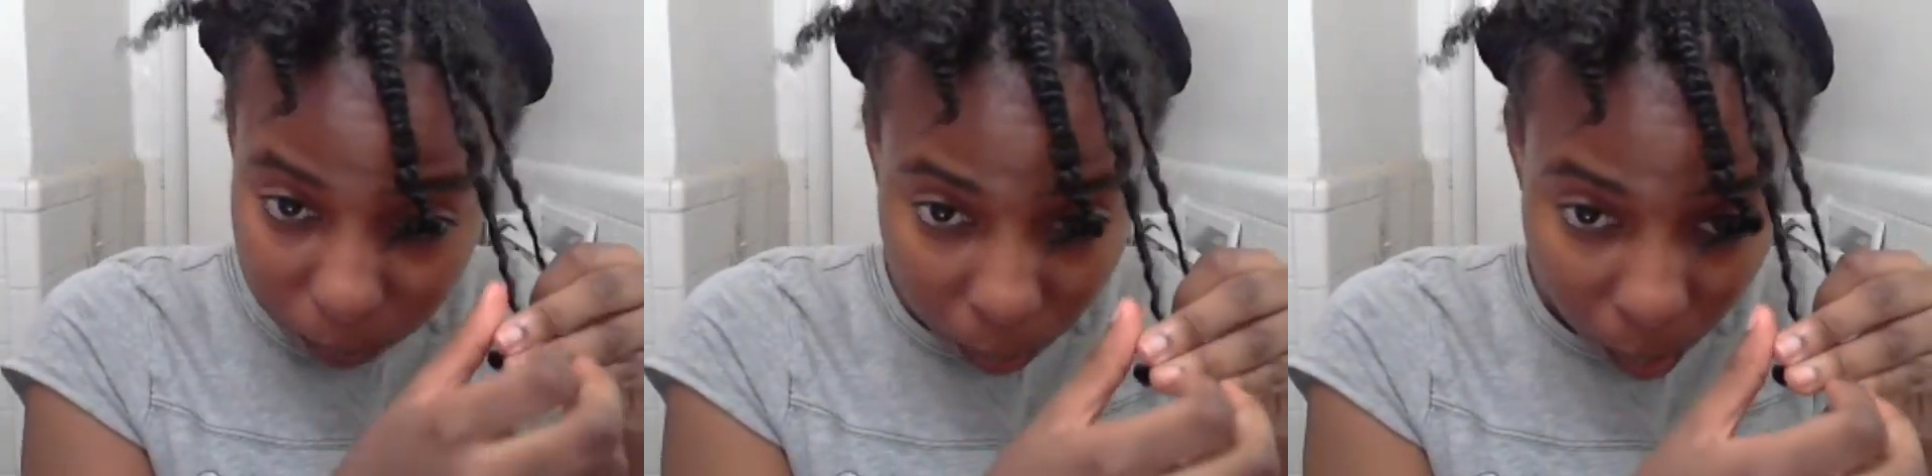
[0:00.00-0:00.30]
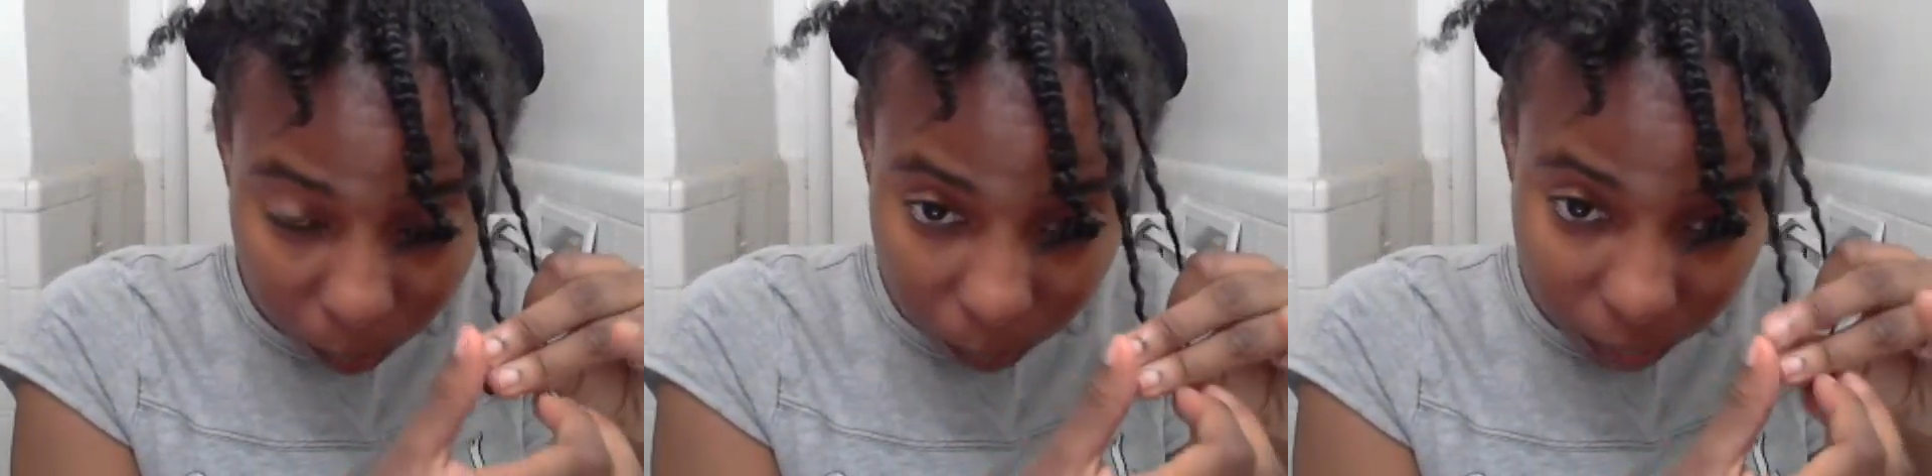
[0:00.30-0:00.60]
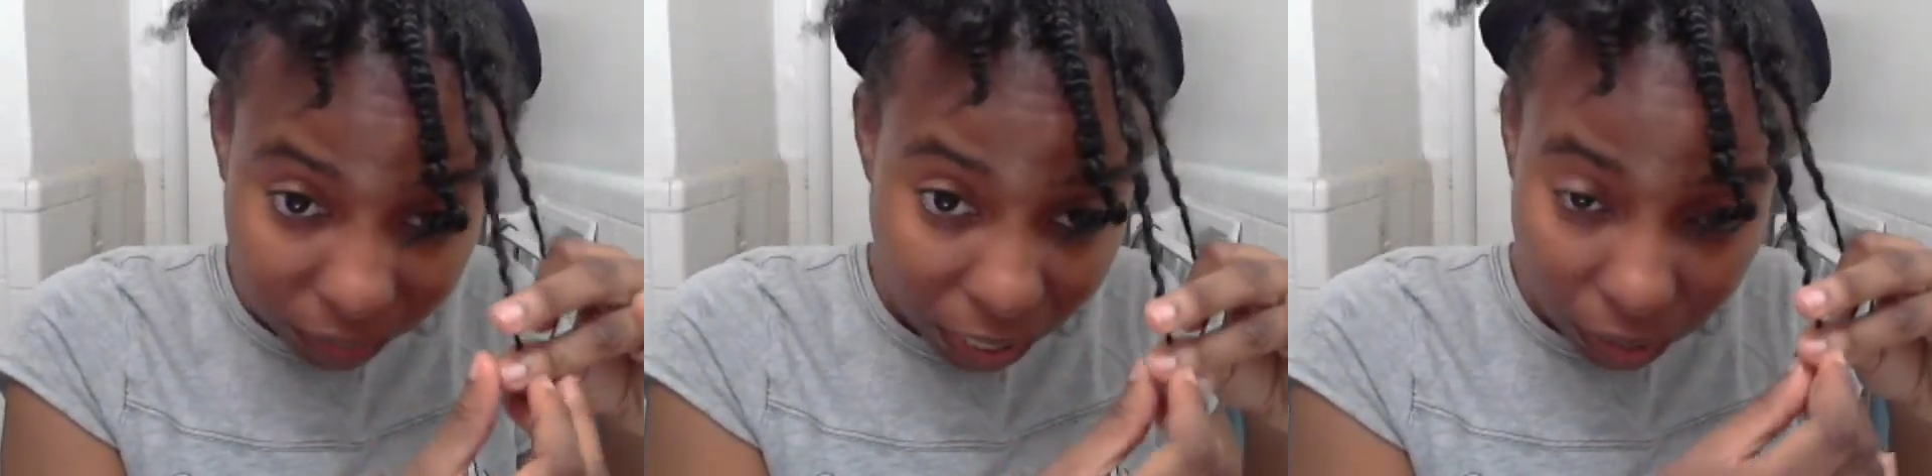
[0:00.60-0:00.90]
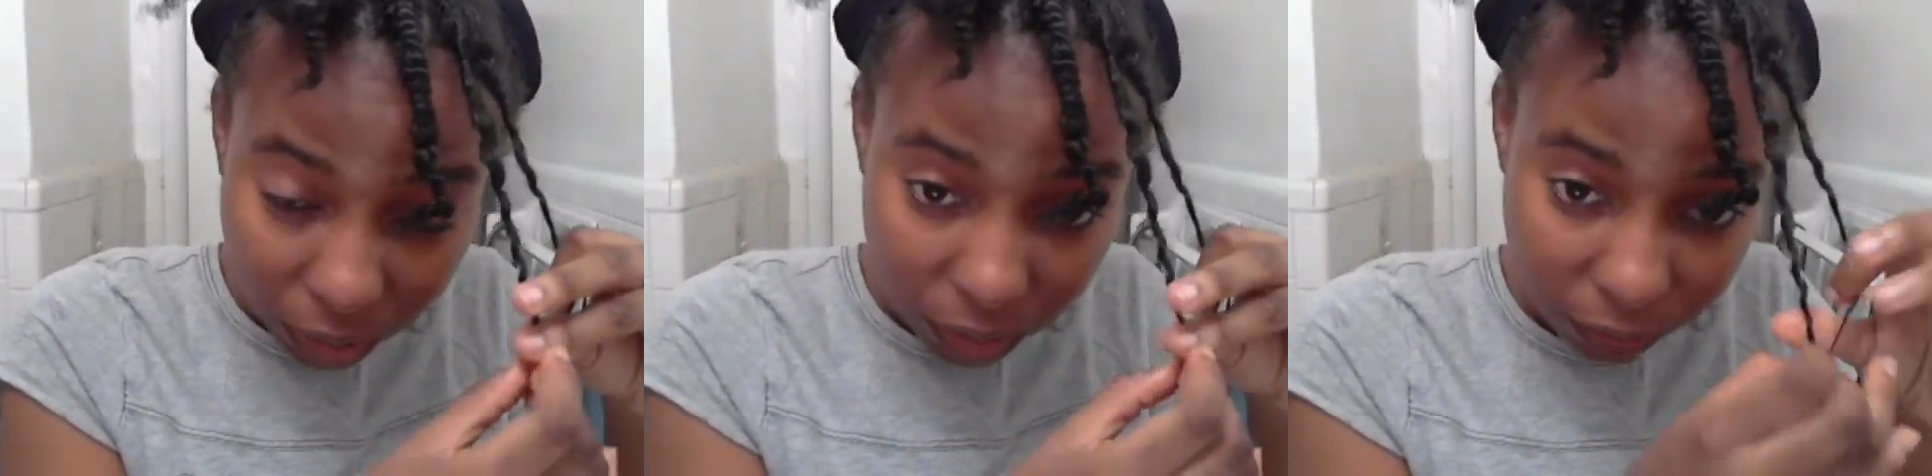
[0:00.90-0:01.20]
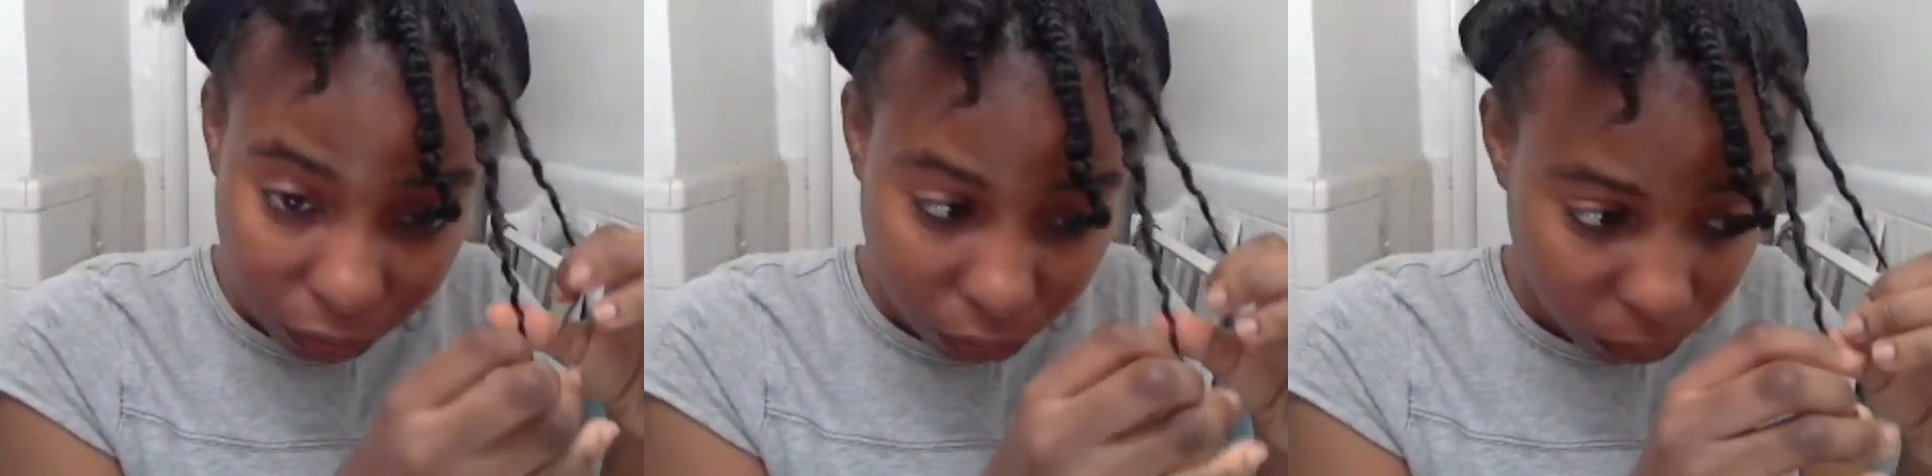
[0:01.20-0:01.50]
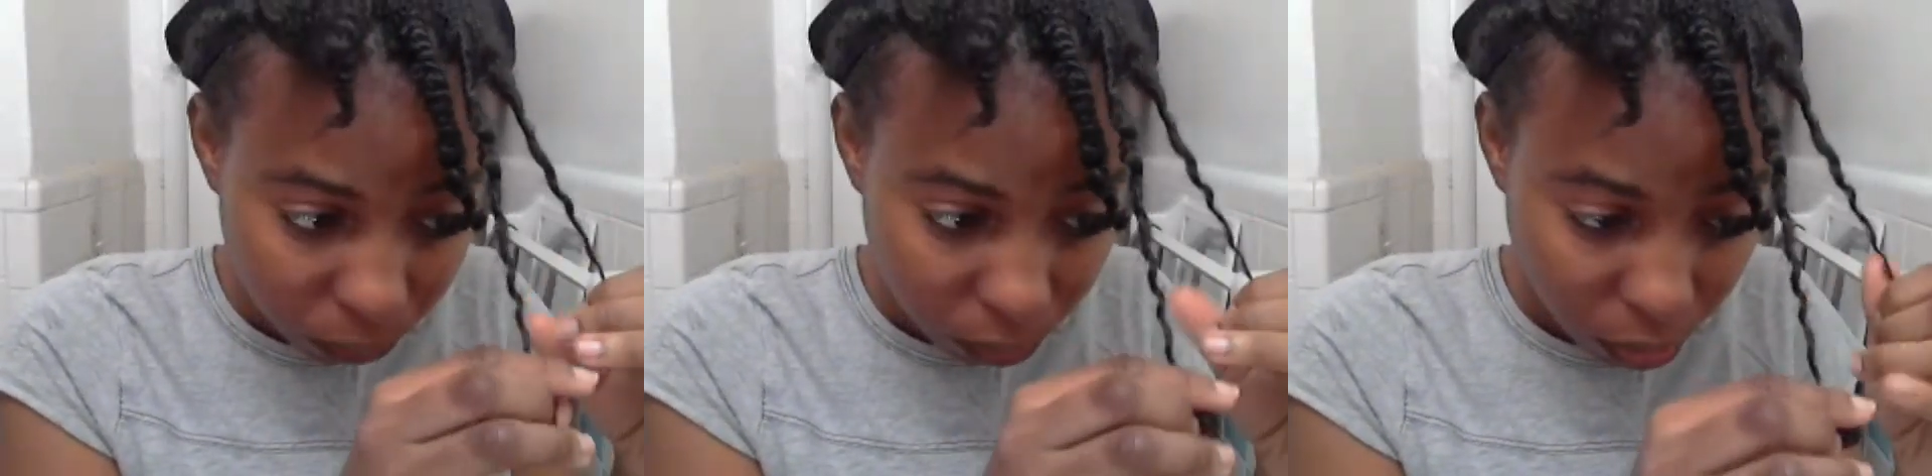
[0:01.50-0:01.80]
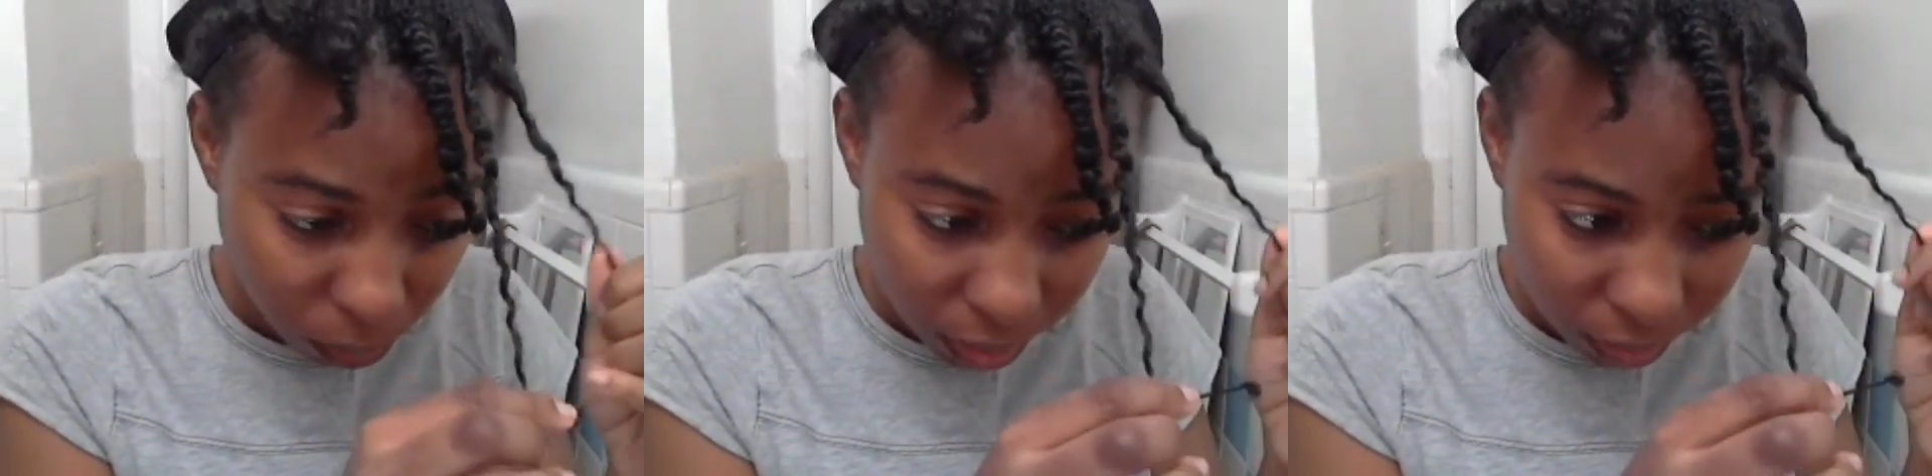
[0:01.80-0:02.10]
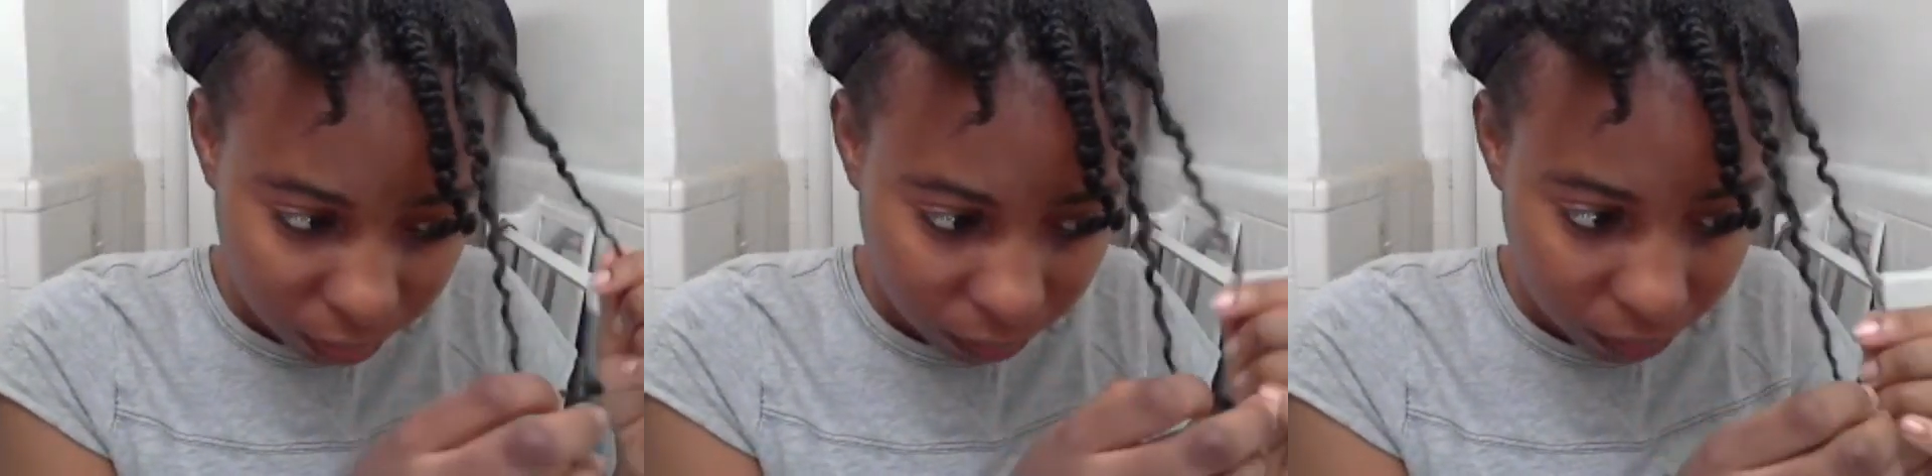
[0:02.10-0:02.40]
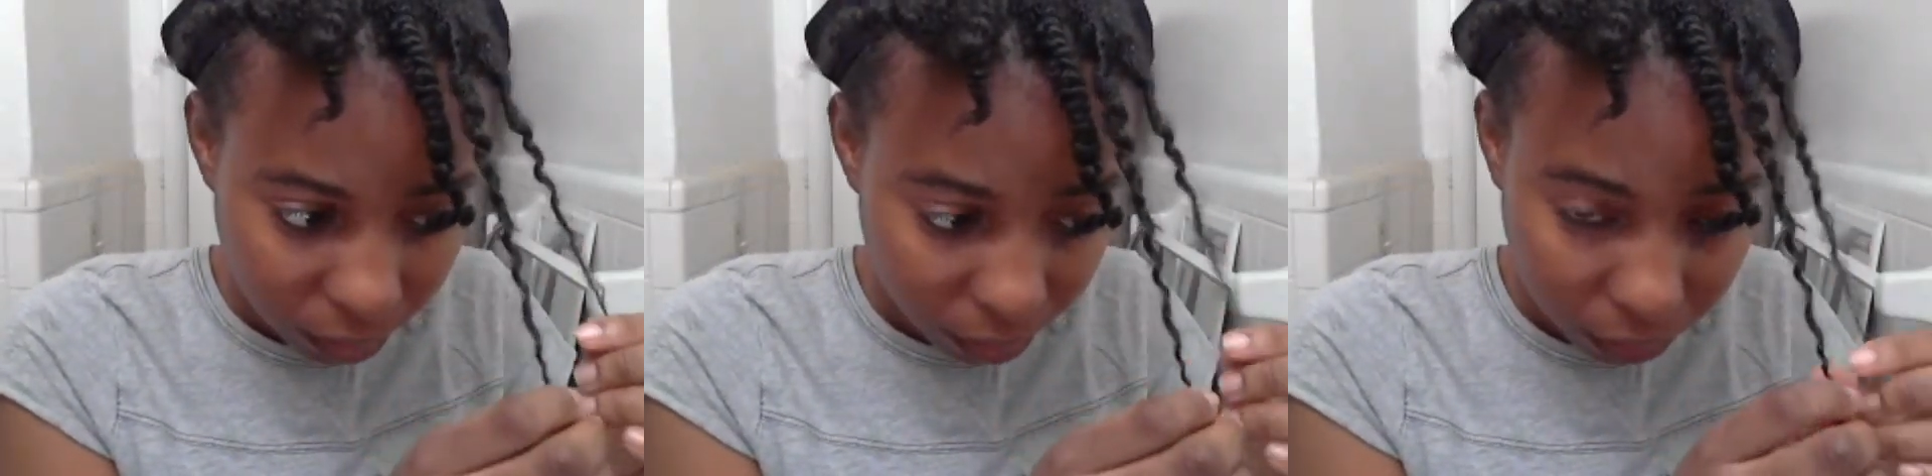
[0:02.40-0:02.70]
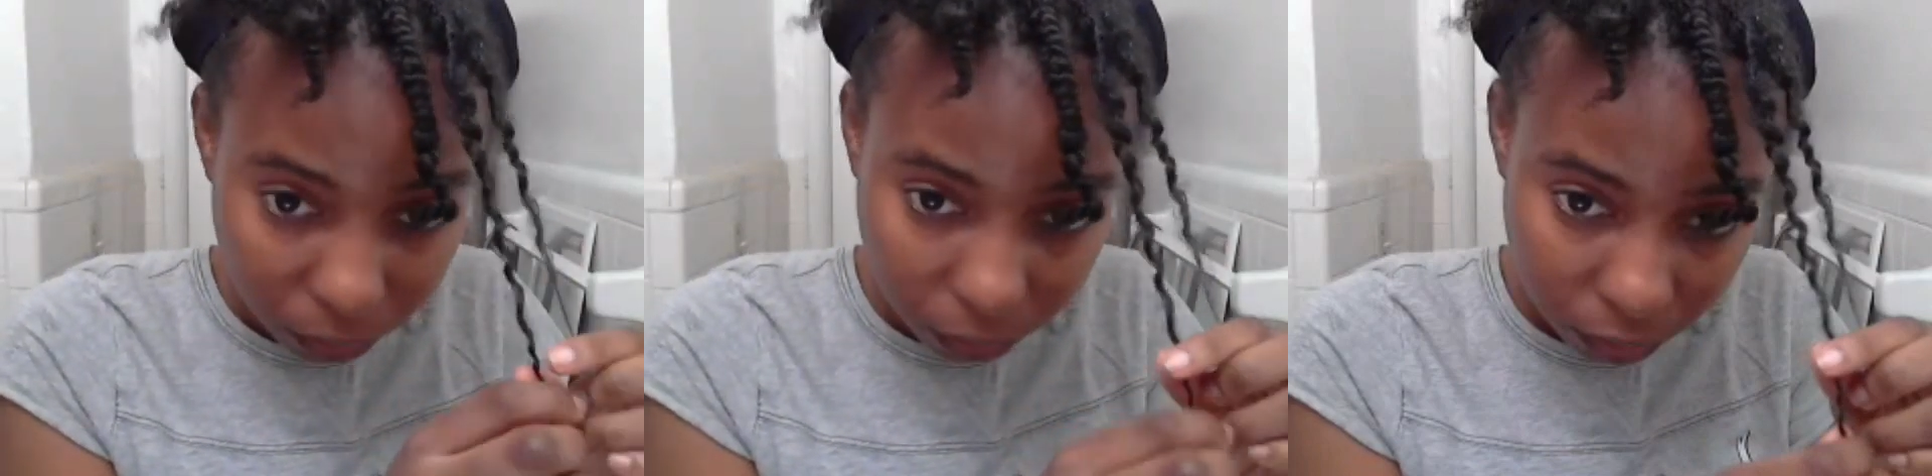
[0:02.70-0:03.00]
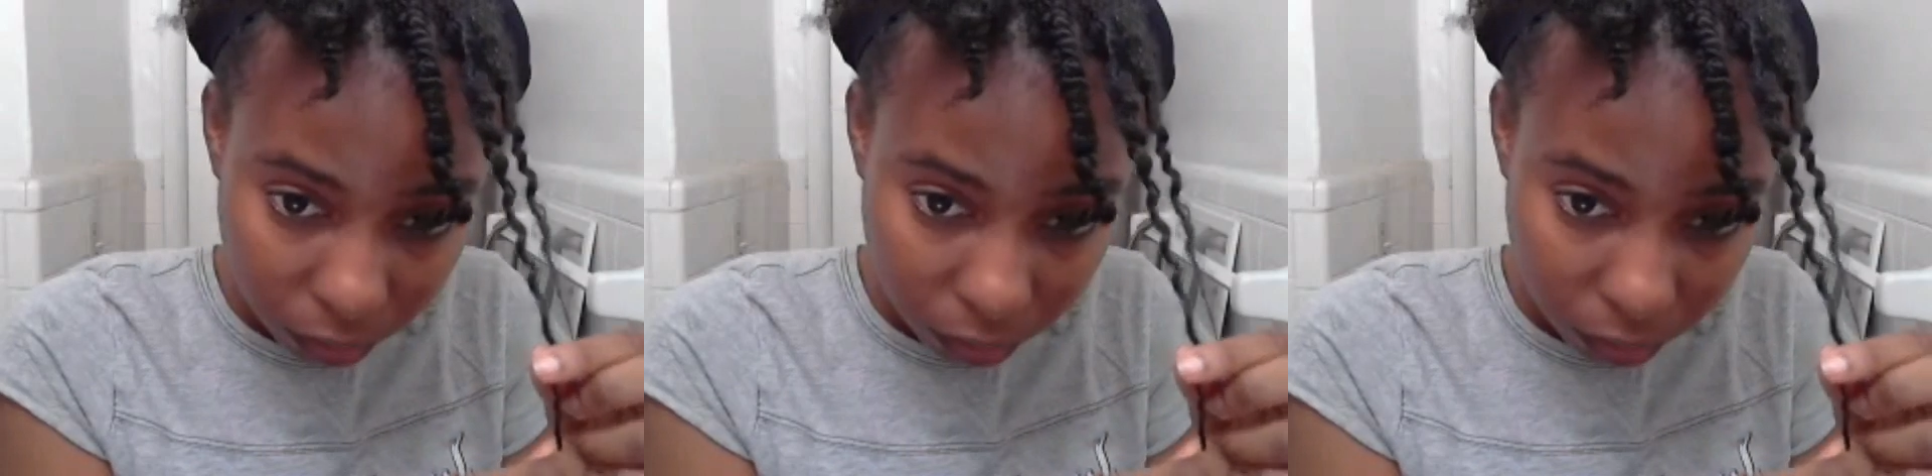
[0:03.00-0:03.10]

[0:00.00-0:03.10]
Probably not, unless you know how to style